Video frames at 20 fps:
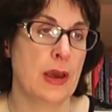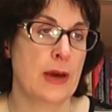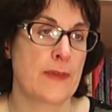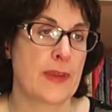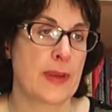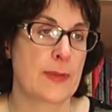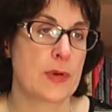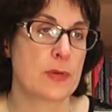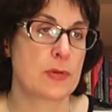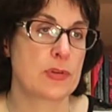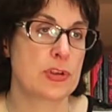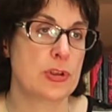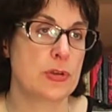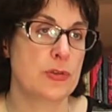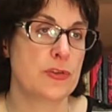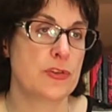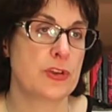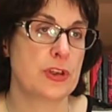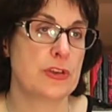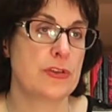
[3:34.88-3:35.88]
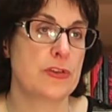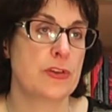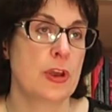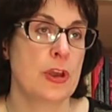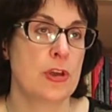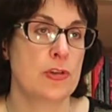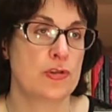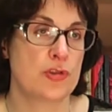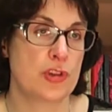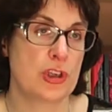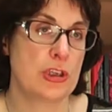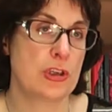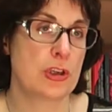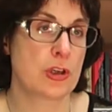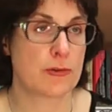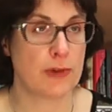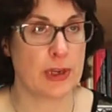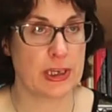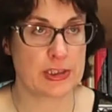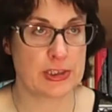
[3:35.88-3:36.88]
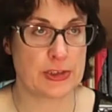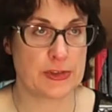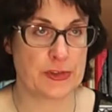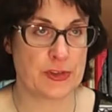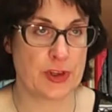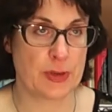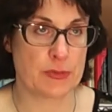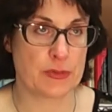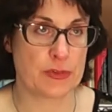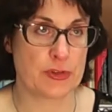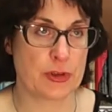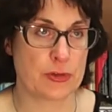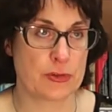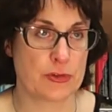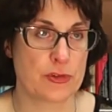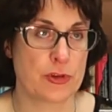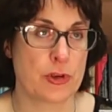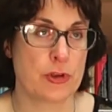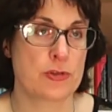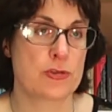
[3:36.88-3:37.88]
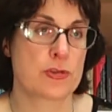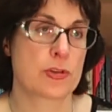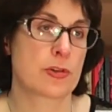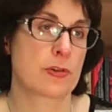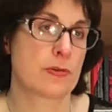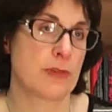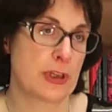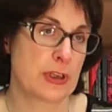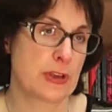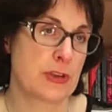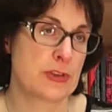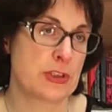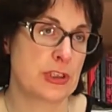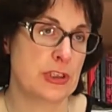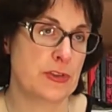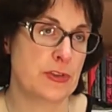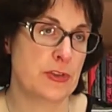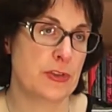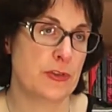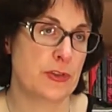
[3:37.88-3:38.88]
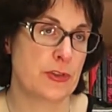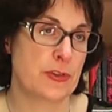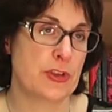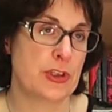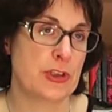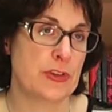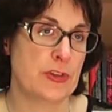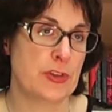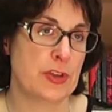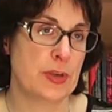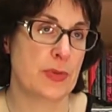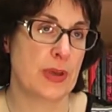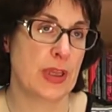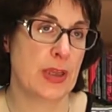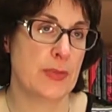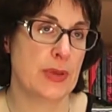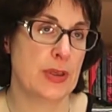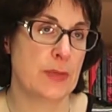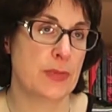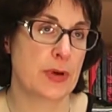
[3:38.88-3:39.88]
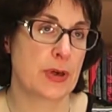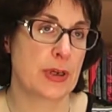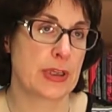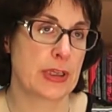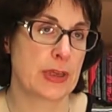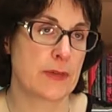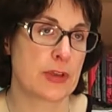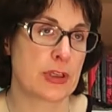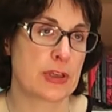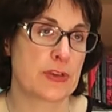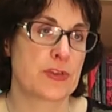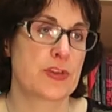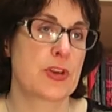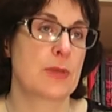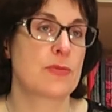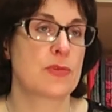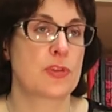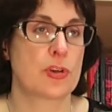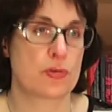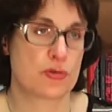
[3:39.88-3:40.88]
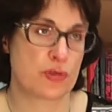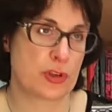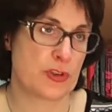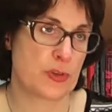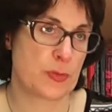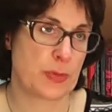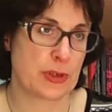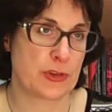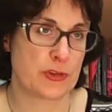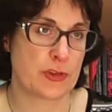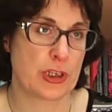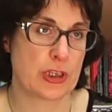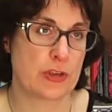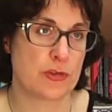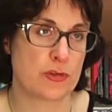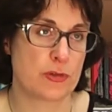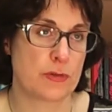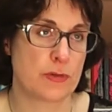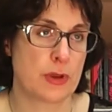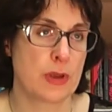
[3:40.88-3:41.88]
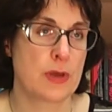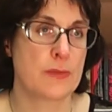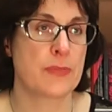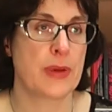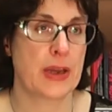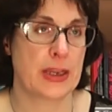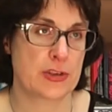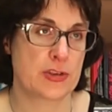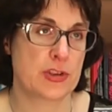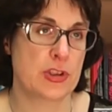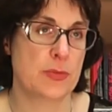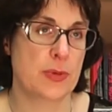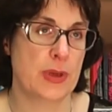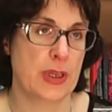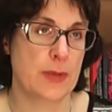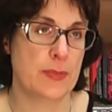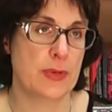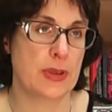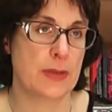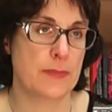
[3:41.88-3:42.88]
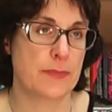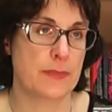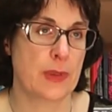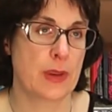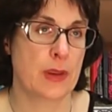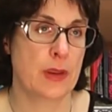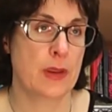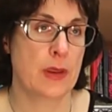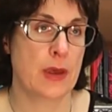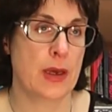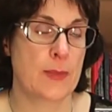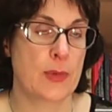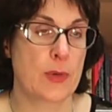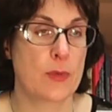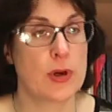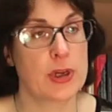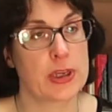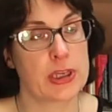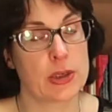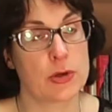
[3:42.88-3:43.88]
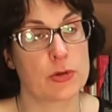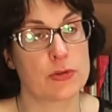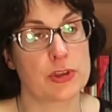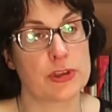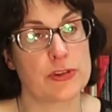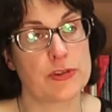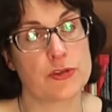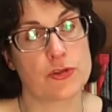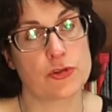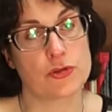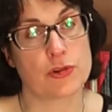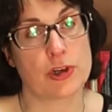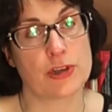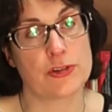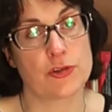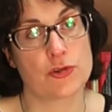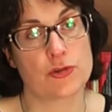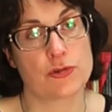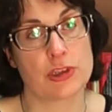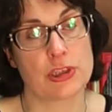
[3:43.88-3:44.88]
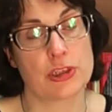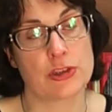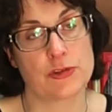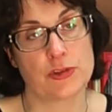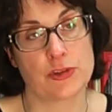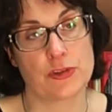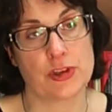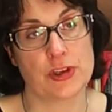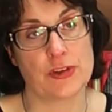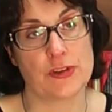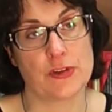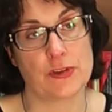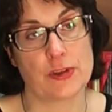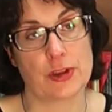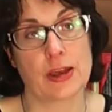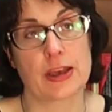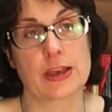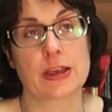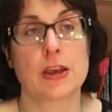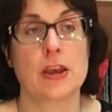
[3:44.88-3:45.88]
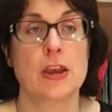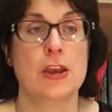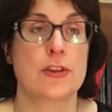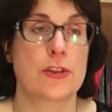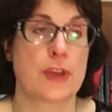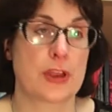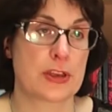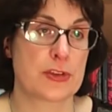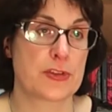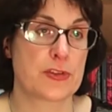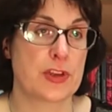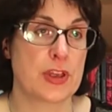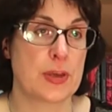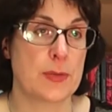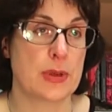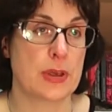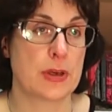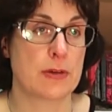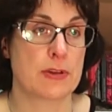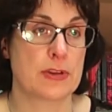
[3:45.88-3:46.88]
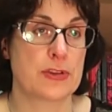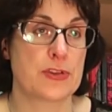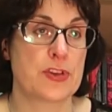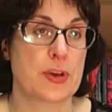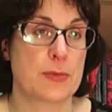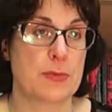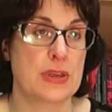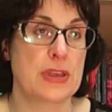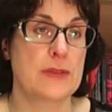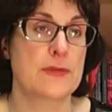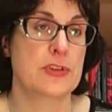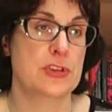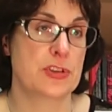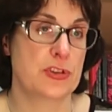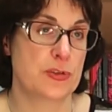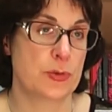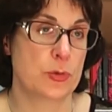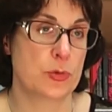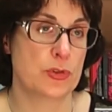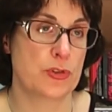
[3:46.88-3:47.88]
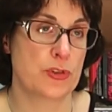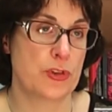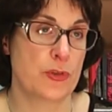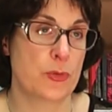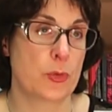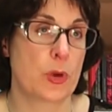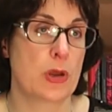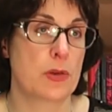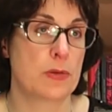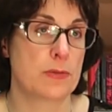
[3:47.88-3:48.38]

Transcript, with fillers: and then we would use these gene-corrected stem cells to correct the disease in the baby by giving a stem cell transplantation back to the baby. And we're working on this to try to treat diseases like thalassemia and some liver disorders